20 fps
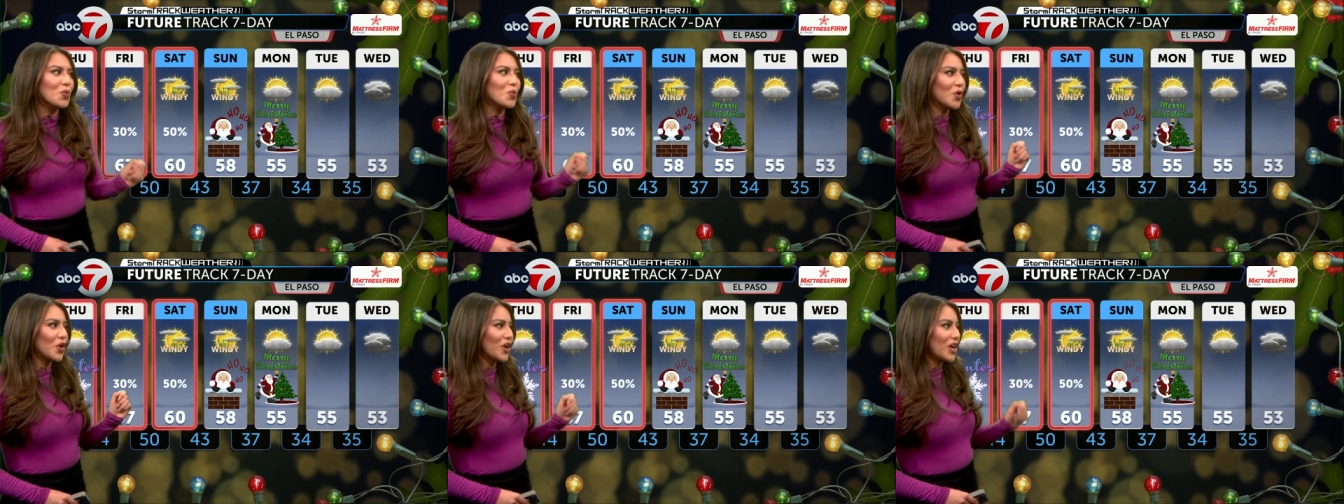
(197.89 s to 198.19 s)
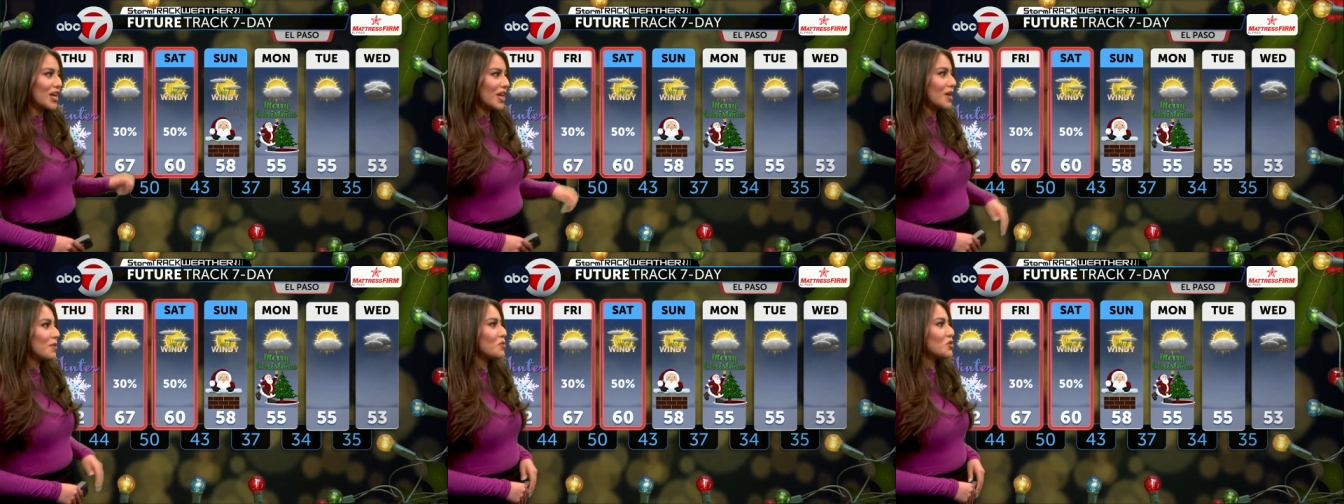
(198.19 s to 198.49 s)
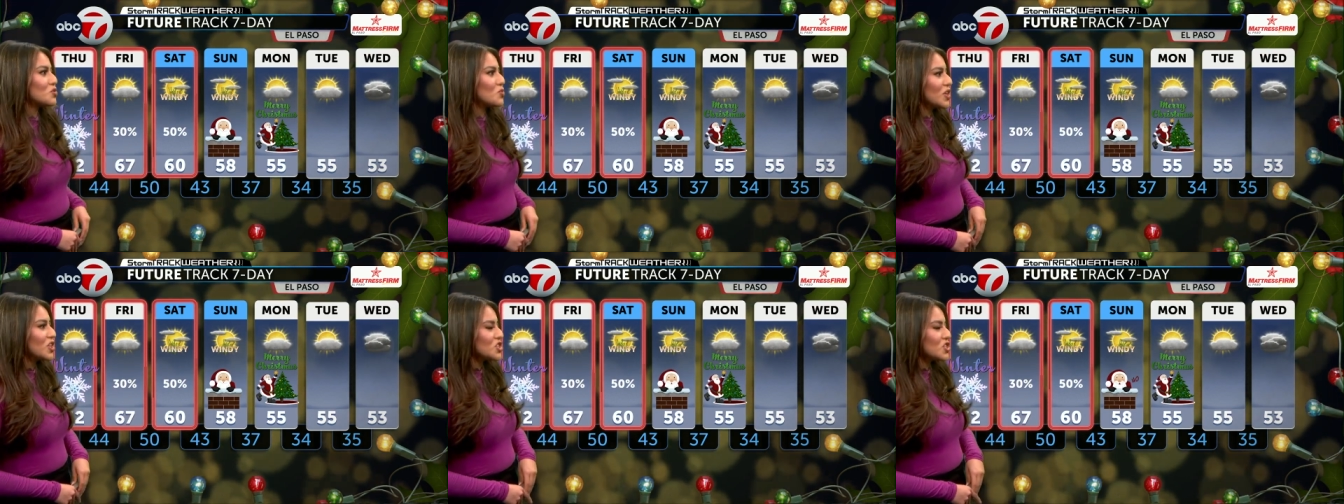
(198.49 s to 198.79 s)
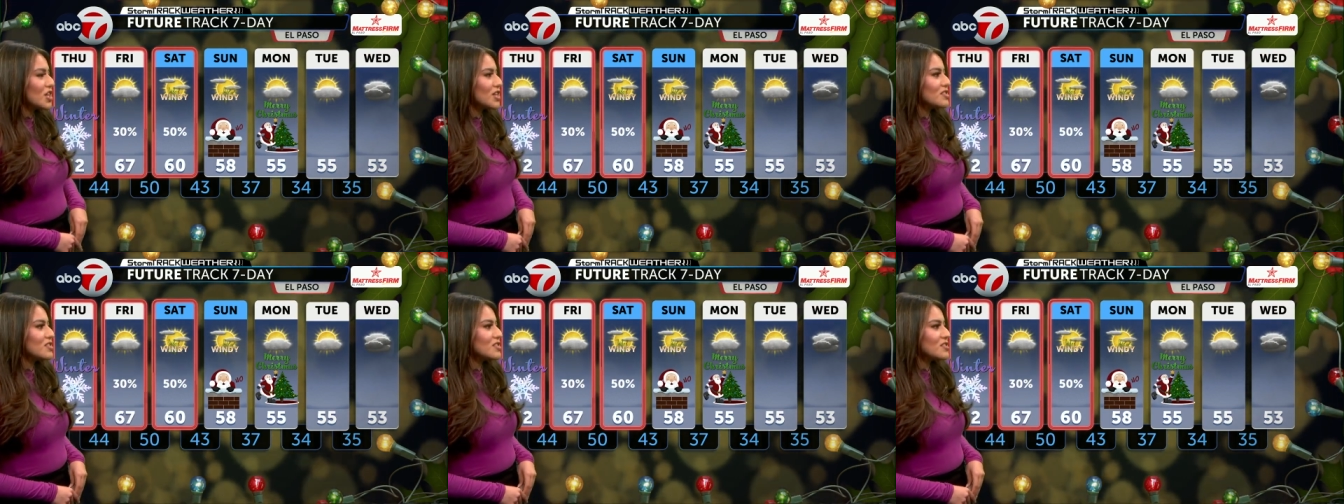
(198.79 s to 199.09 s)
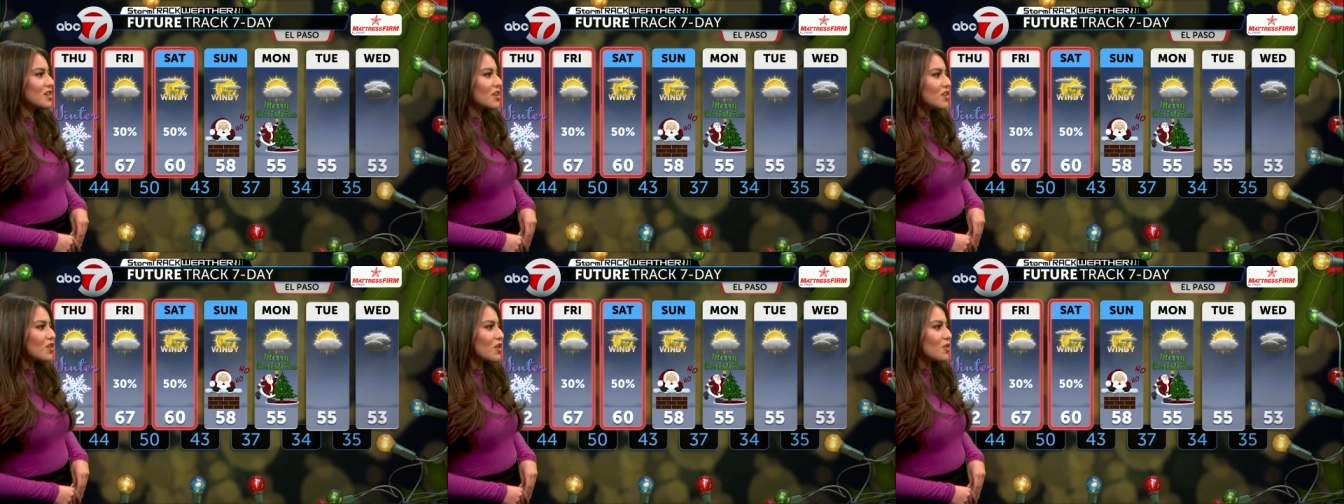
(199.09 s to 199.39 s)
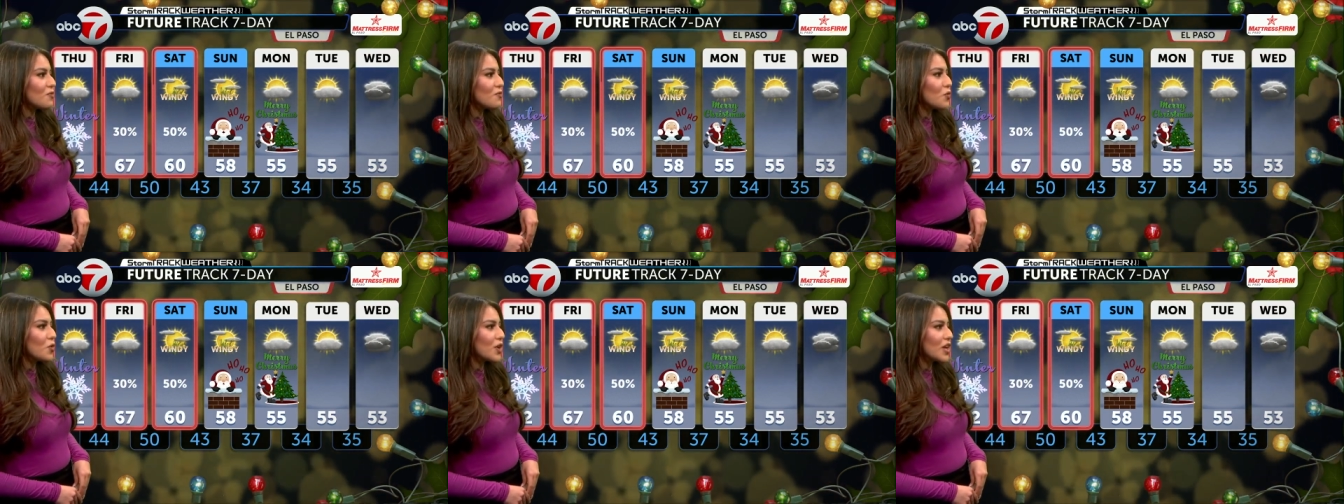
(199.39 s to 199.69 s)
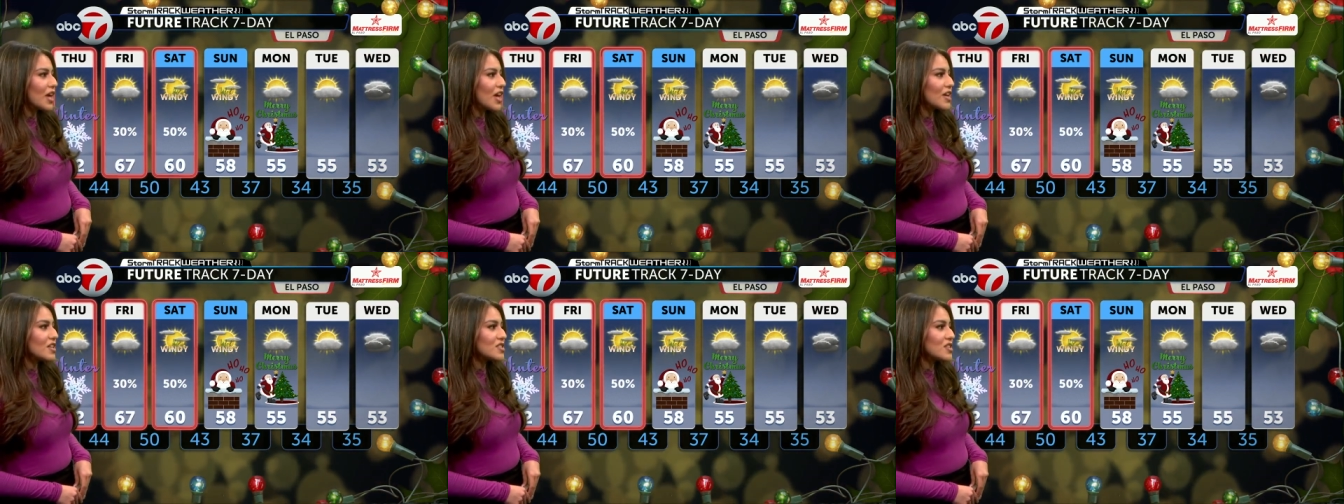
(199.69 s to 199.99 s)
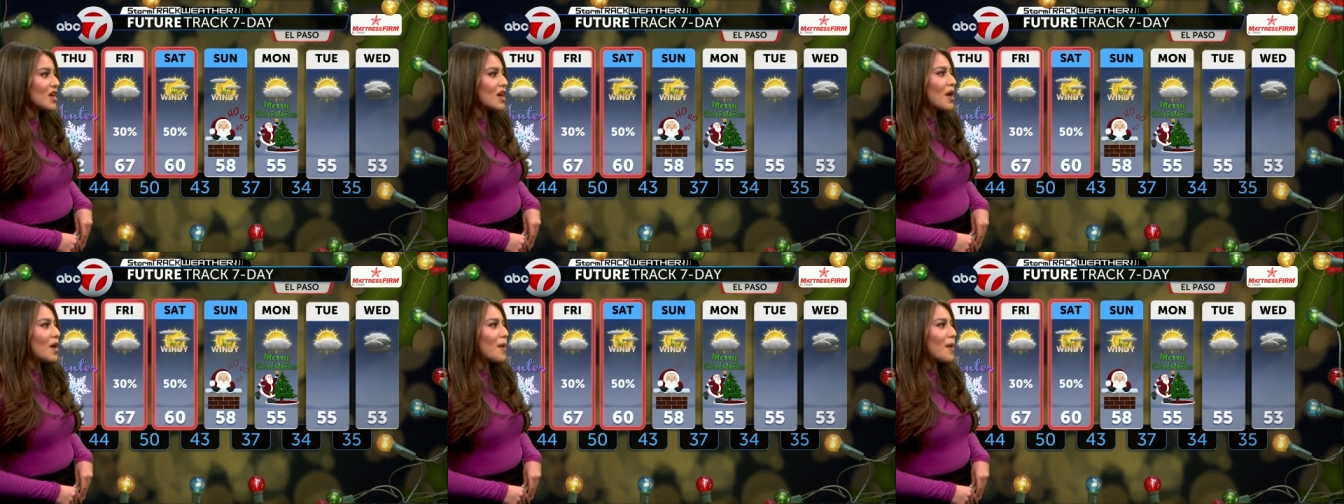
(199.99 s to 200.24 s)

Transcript: We are going to keep those rain chances in our forecast.